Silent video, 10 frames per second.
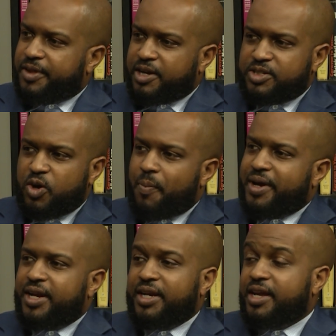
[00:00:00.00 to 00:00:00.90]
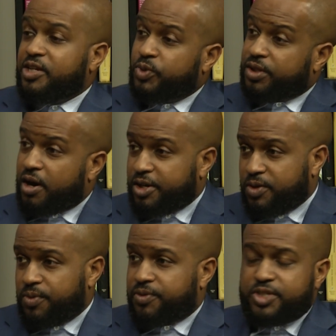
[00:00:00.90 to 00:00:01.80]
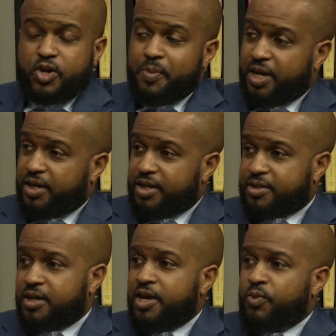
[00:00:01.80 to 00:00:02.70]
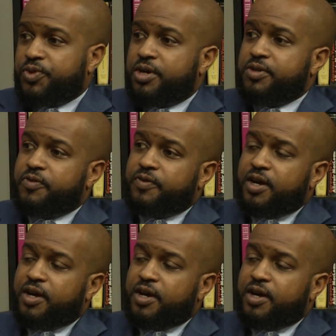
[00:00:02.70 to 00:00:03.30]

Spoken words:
There are so many needs with our youth. So many needs with our youth.